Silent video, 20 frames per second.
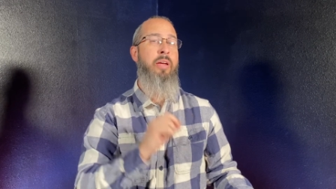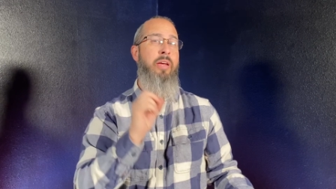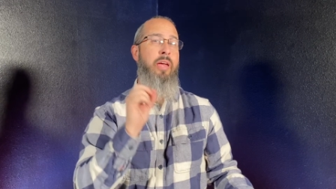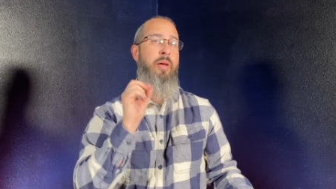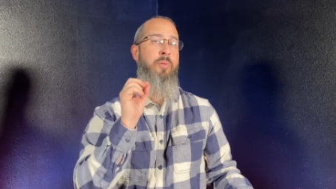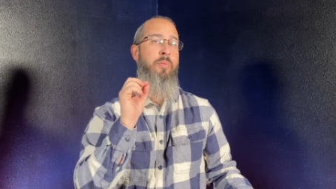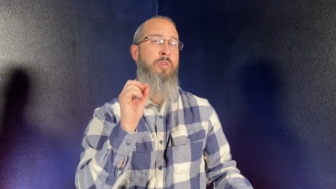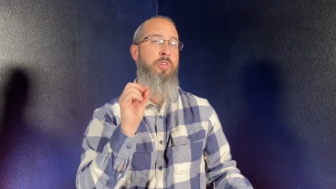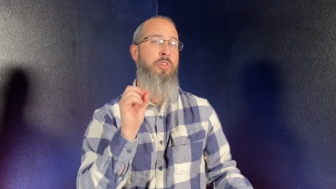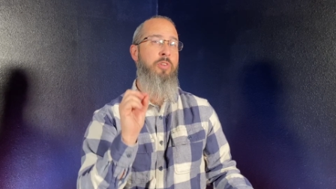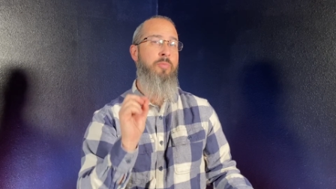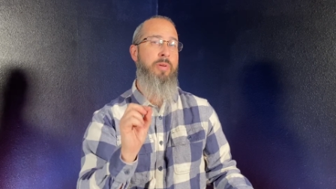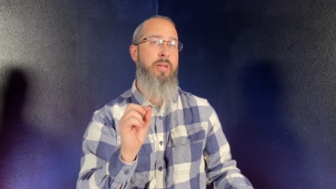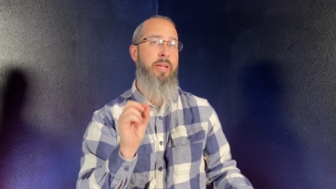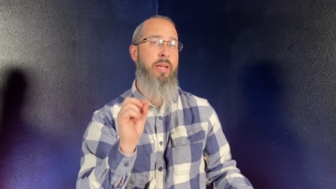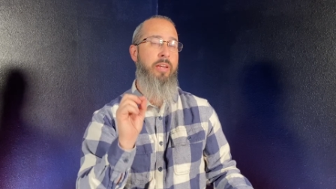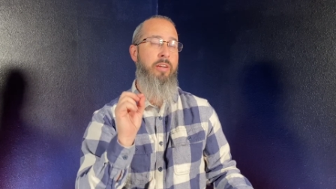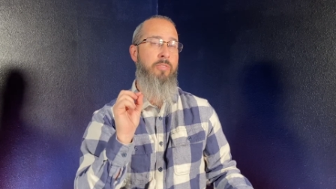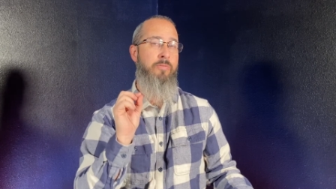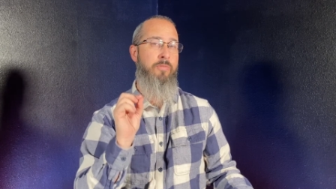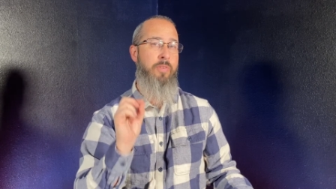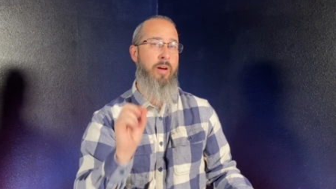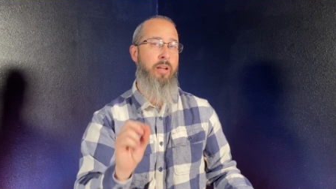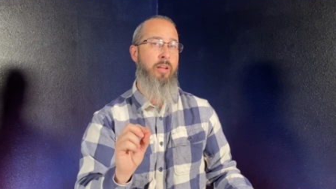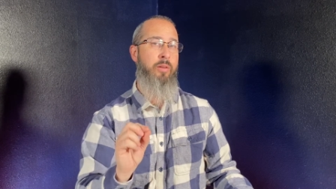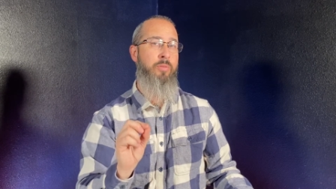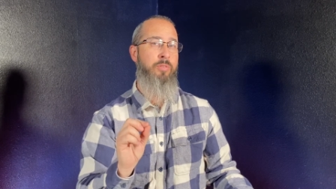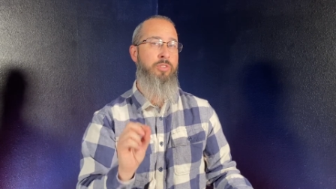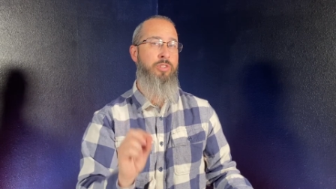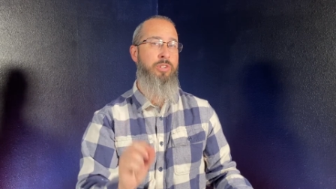And when you begin to
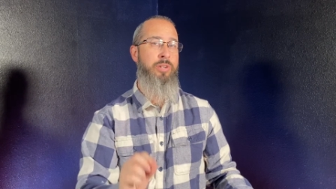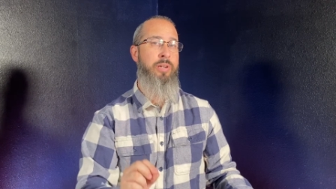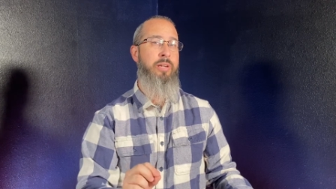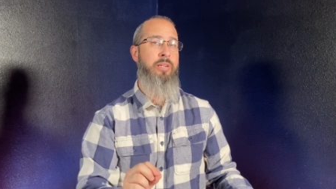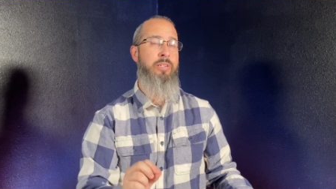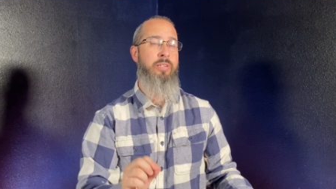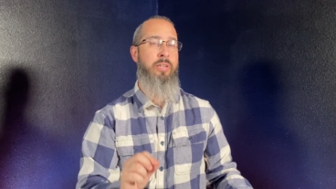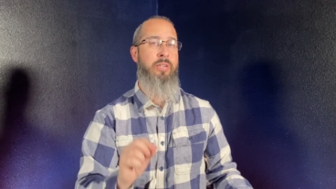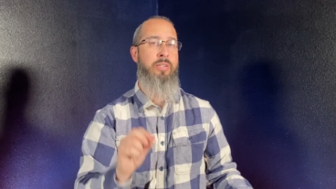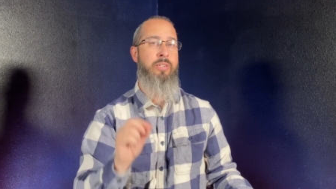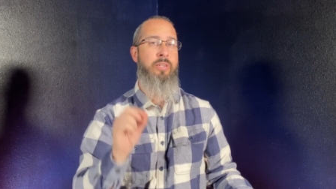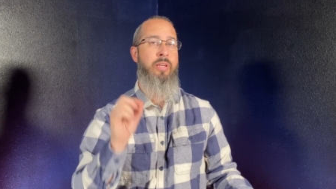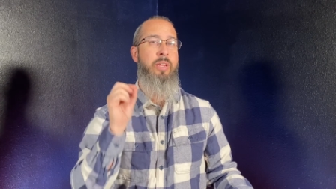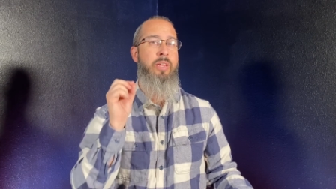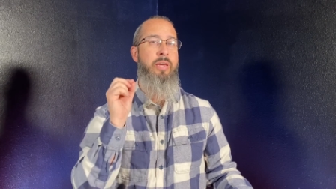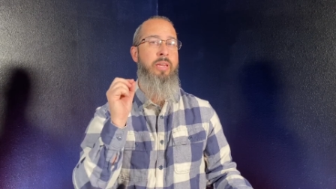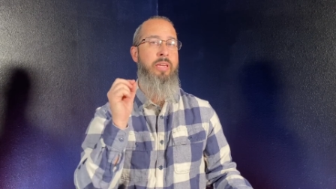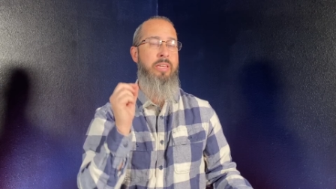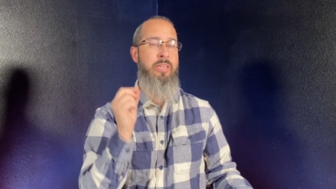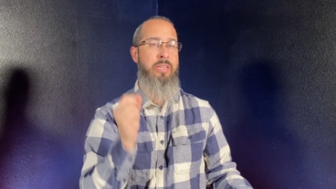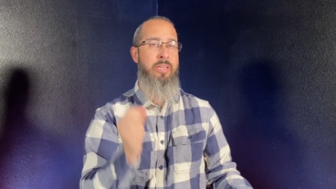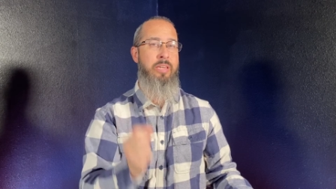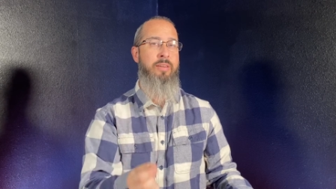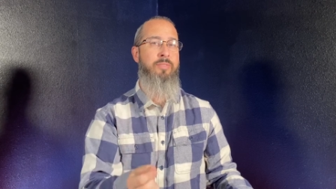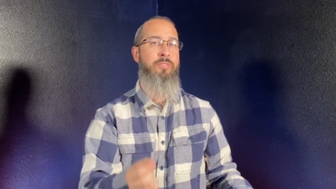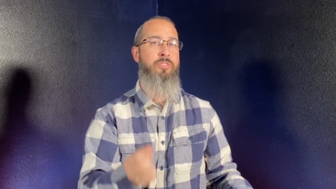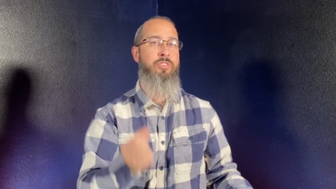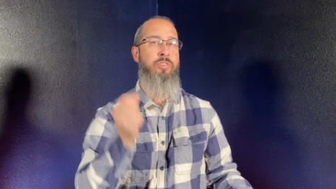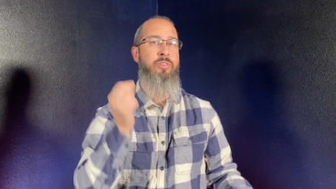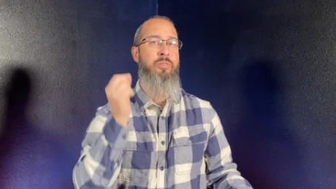follow Jesus, he
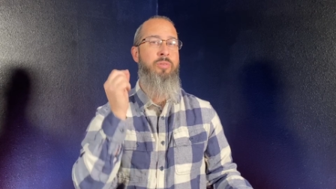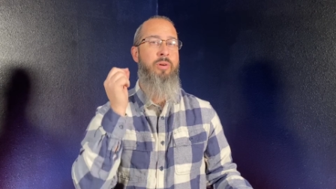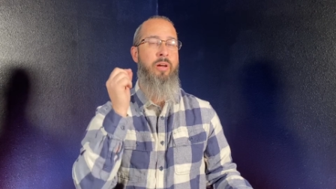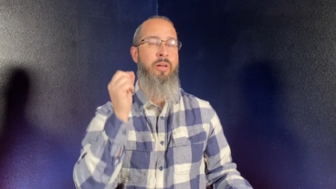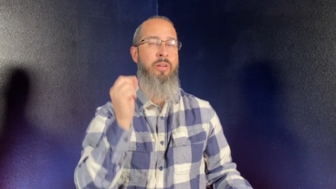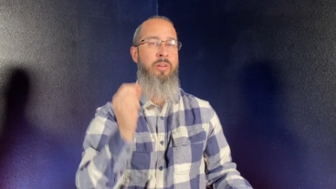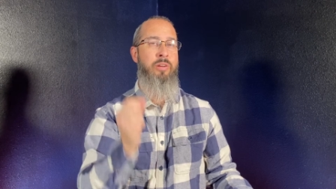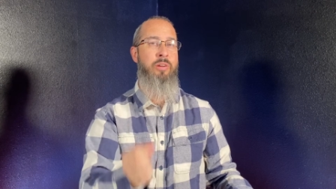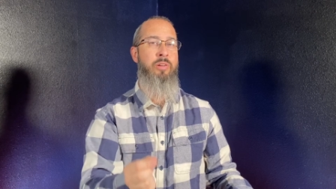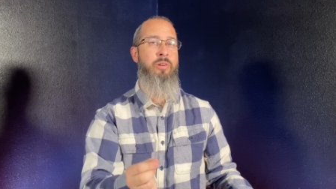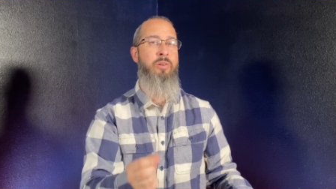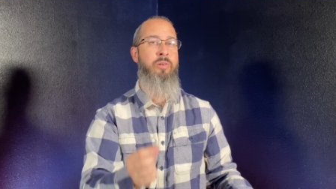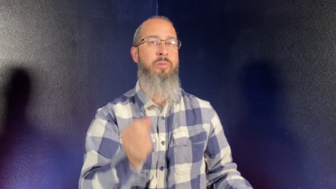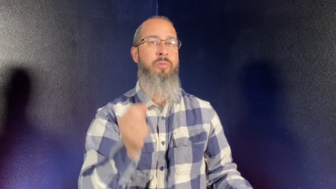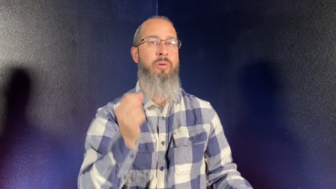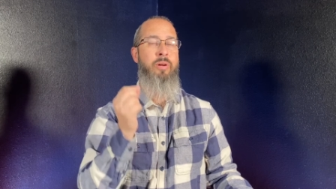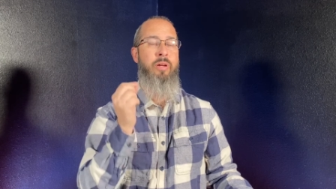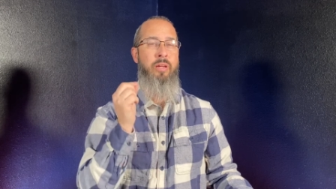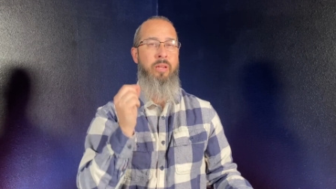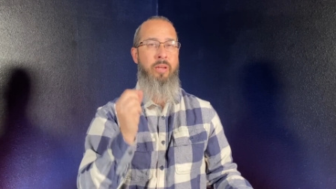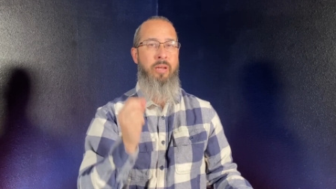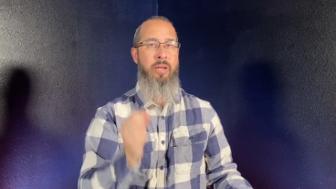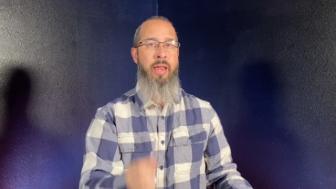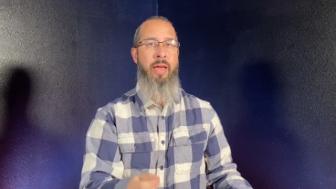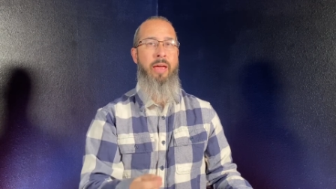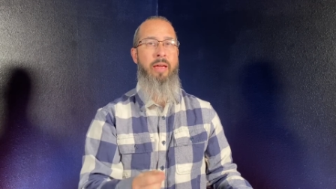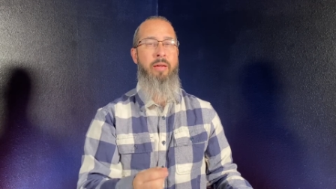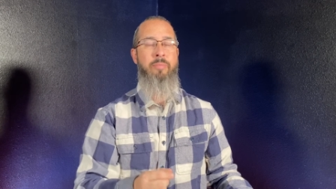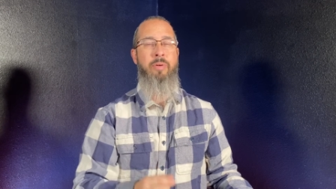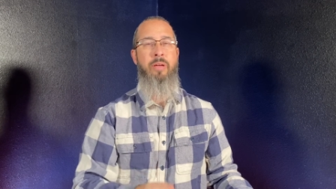gives you a new
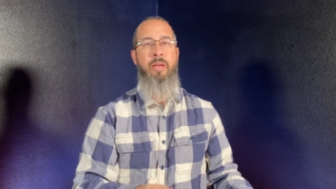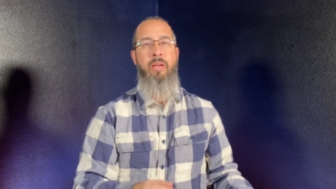name.